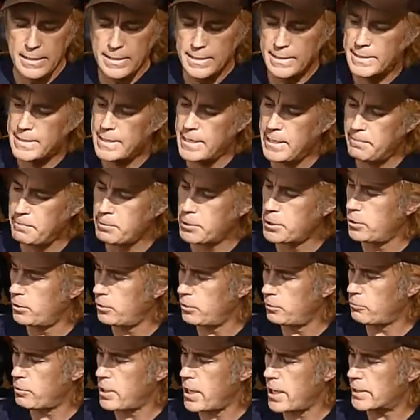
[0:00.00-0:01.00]
Typical
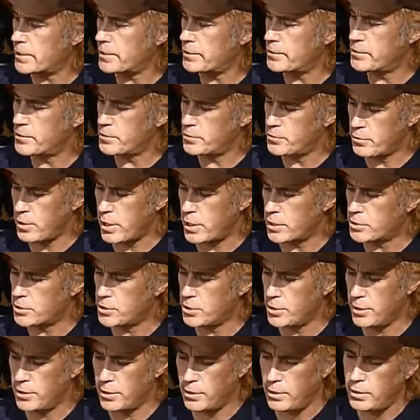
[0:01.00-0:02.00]
Arai
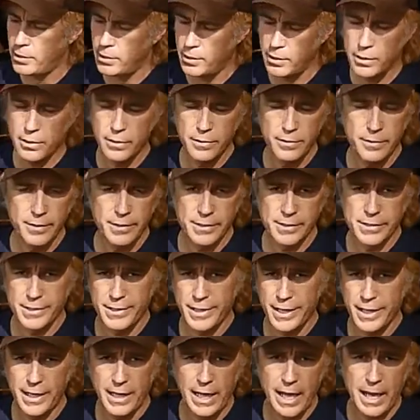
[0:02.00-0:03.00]
construction, this
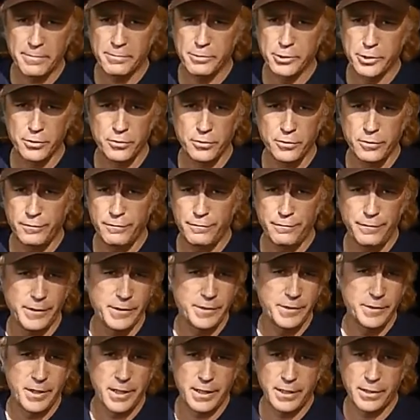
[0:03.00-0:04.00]
thing absolutely
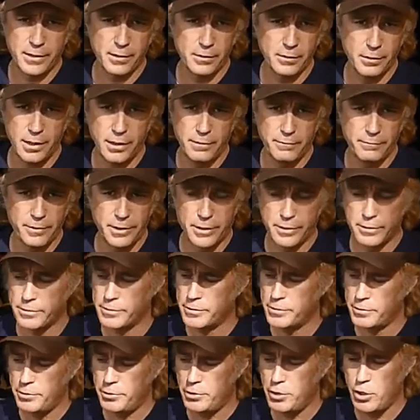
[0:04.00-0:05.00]
fits like a glove. There
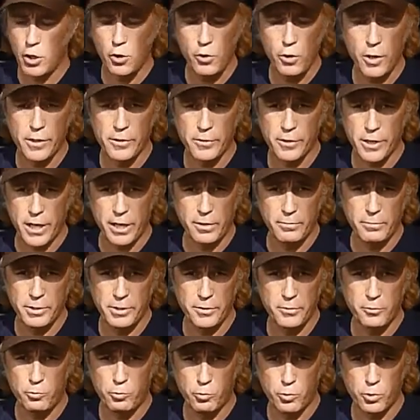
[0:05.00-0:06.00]
is no other helmet
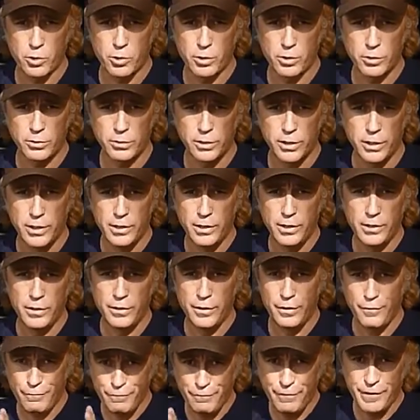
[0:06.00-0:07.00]
in the world
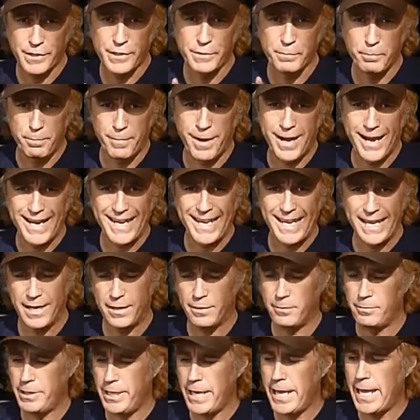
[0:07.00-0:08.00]
that fits my
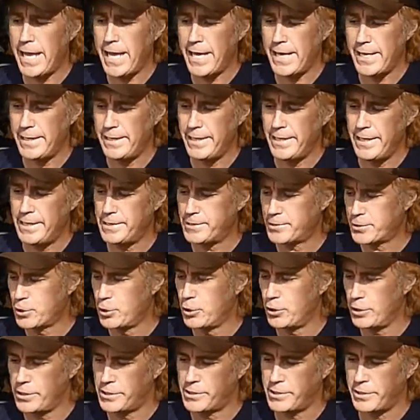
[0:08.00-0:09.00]
head as
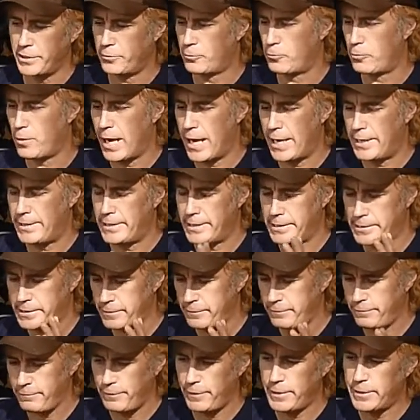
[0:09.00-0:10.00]
good as an Arai does.
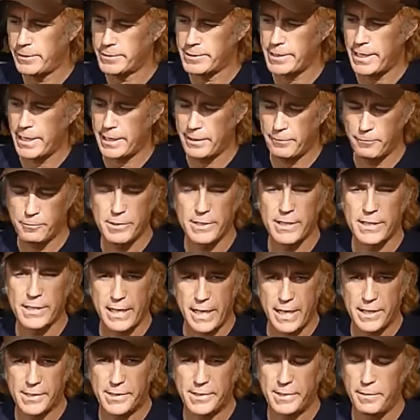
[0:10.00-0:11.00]
It feels like it was
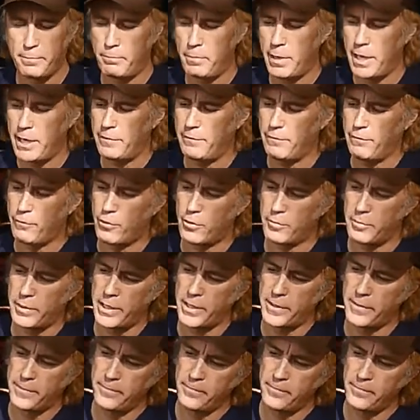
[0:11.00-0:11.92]
custom made for me.